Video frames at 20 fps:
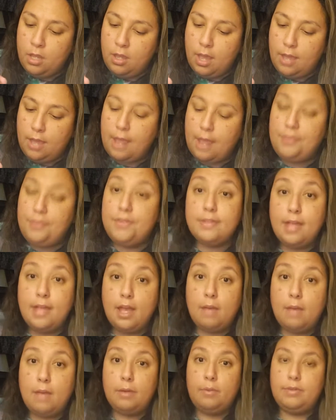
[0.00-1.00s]
And at this
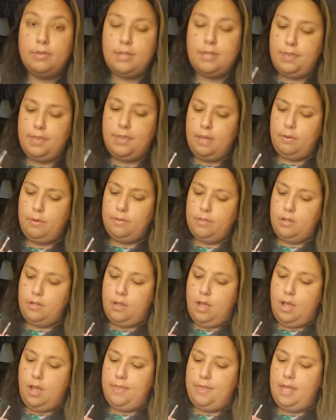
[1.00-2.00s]
time
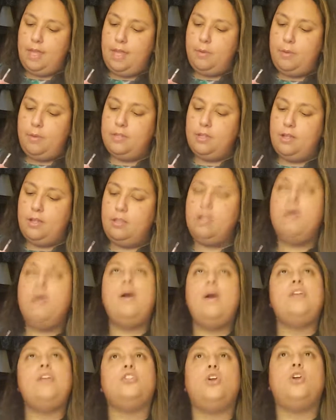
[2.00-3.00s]

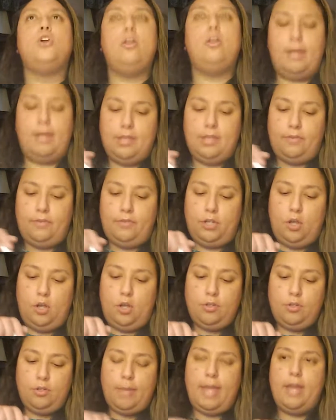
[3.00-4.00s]
I just called myself
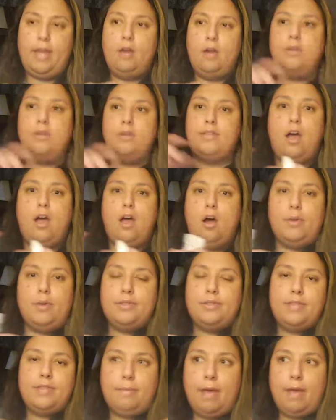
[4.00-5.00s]
Nicole DeMayo because I
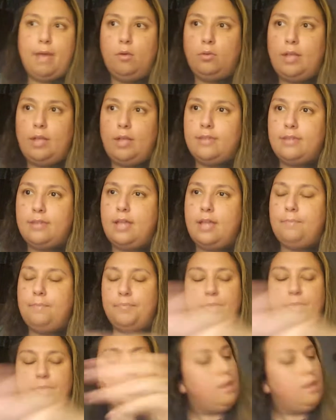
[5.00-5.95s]
always say my old last name.